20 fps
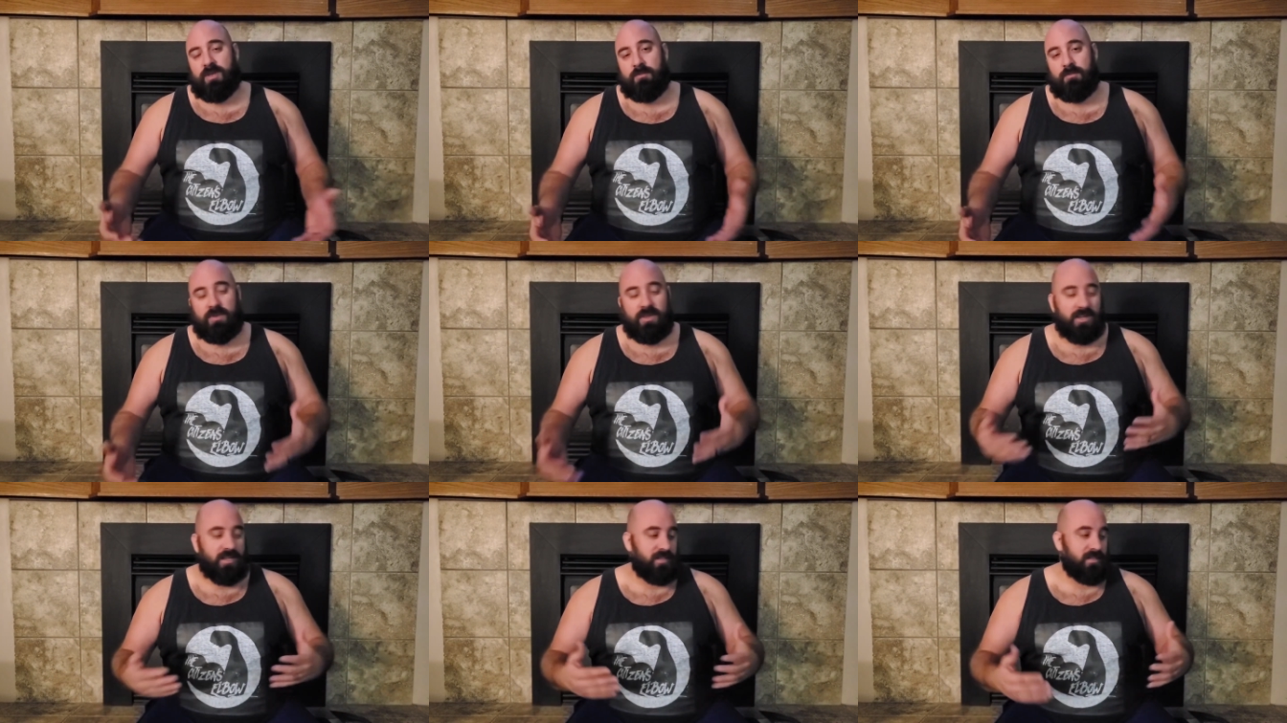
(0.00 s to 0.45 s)

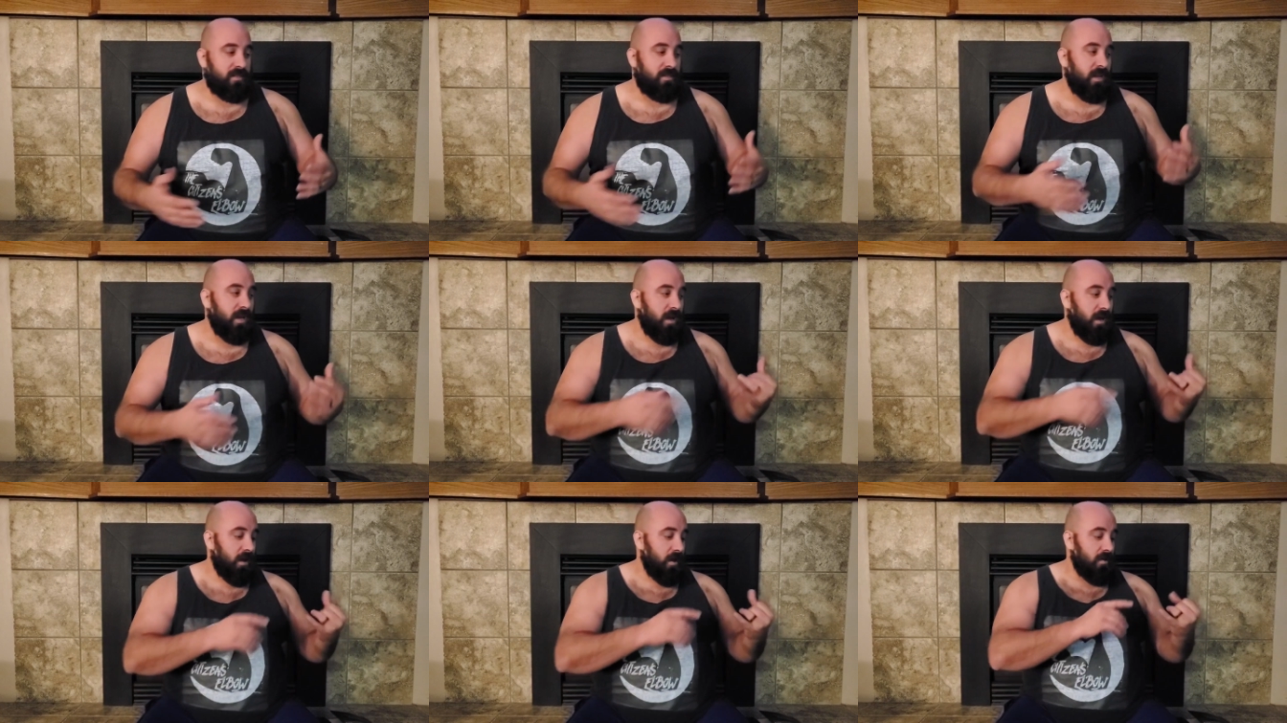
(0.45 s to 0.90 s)
in
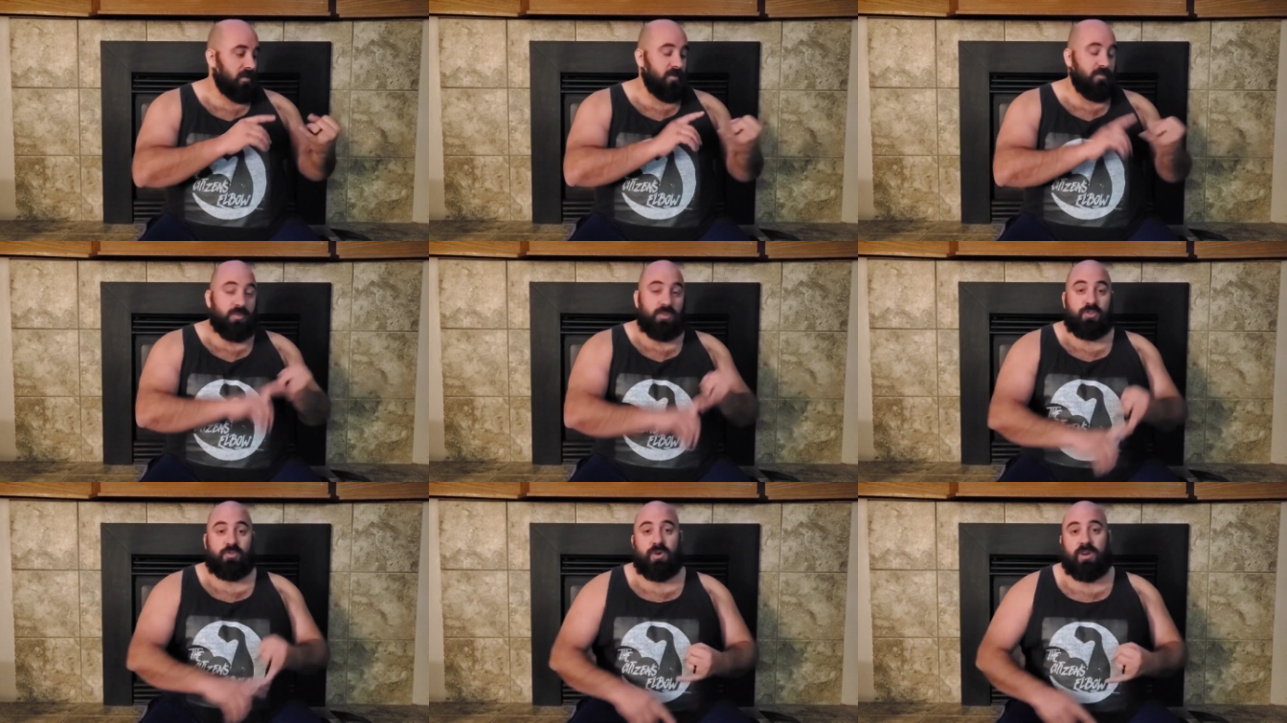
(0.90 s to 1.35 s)
because
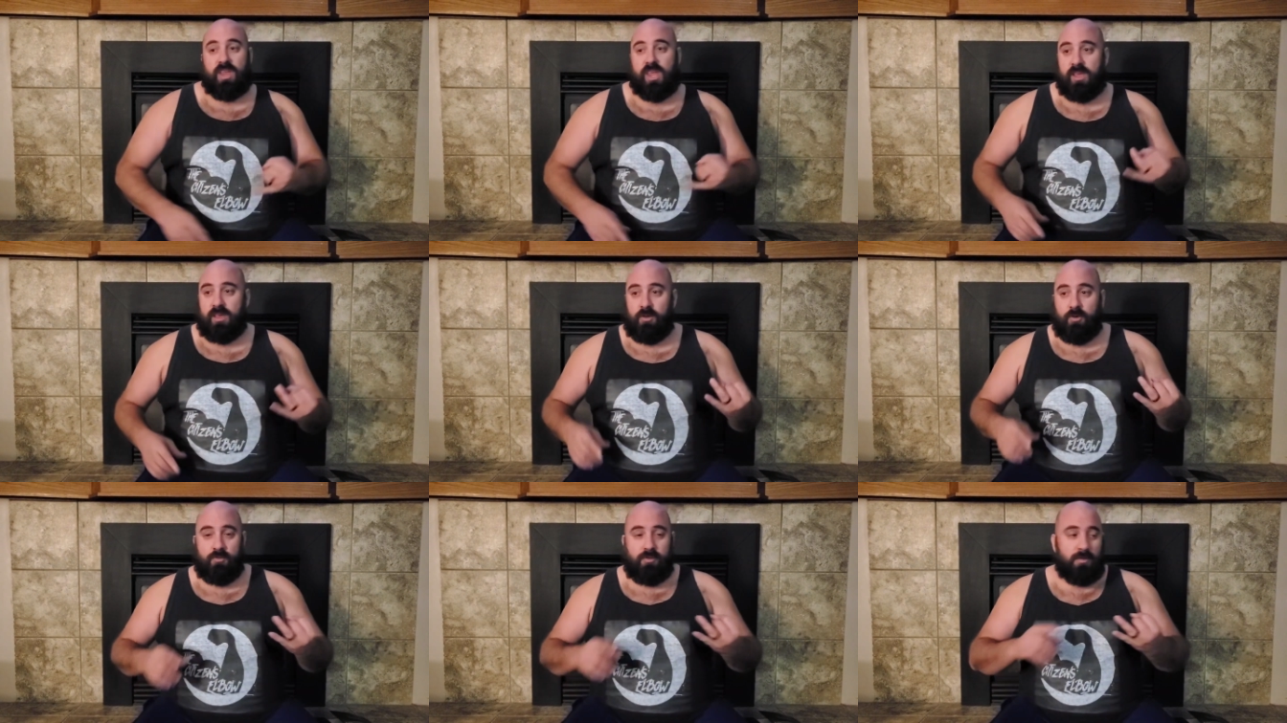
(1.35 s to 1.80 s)
they've been
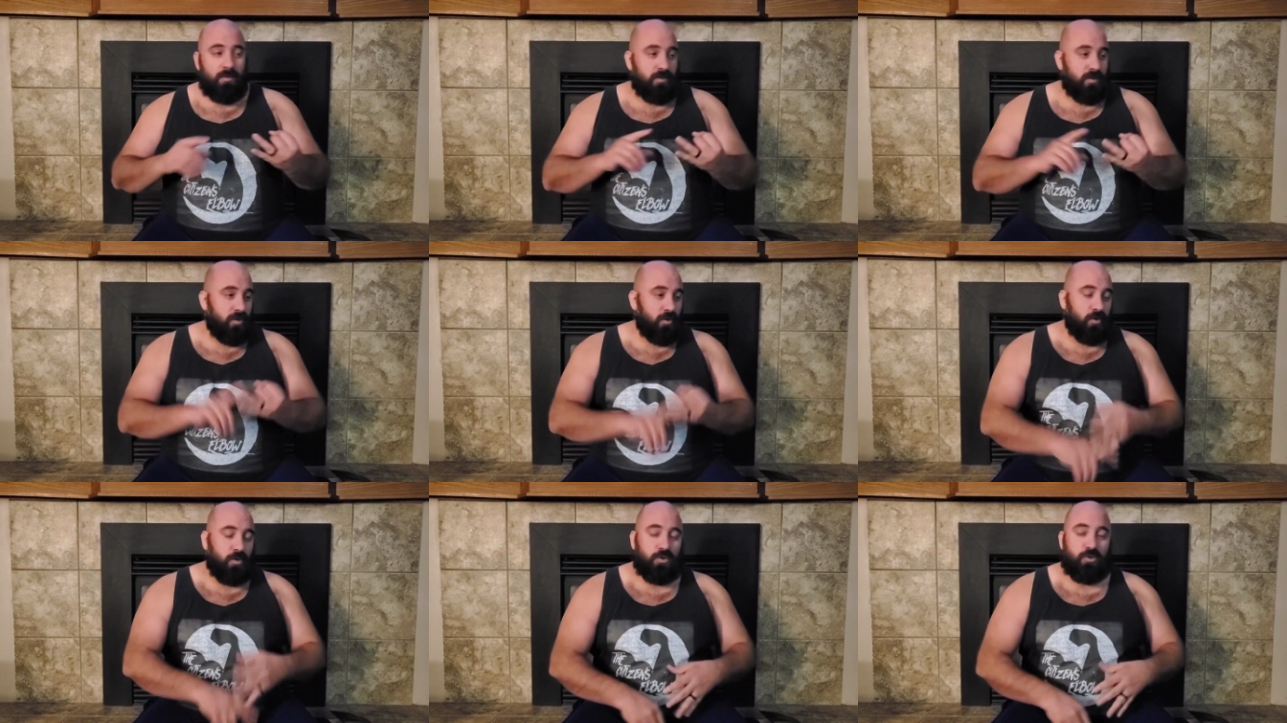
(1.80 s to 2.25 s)
drinking or maybe
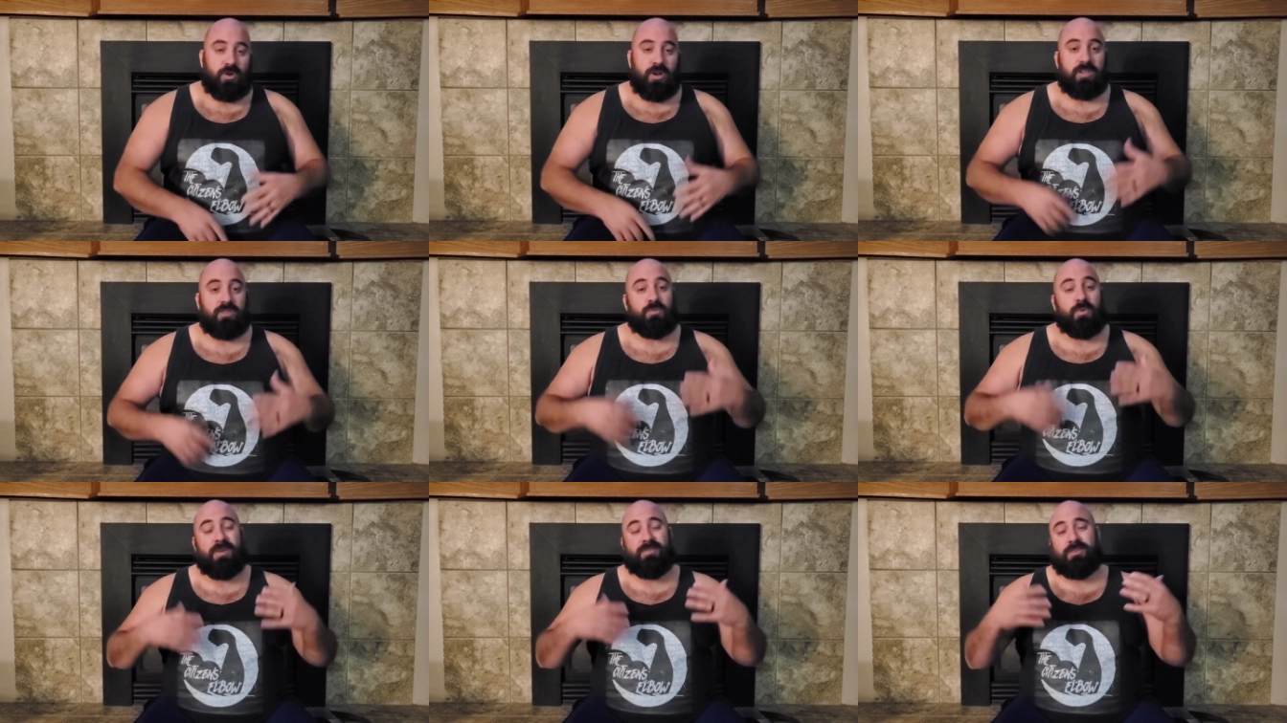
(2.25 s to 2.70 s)
they're doing drugs.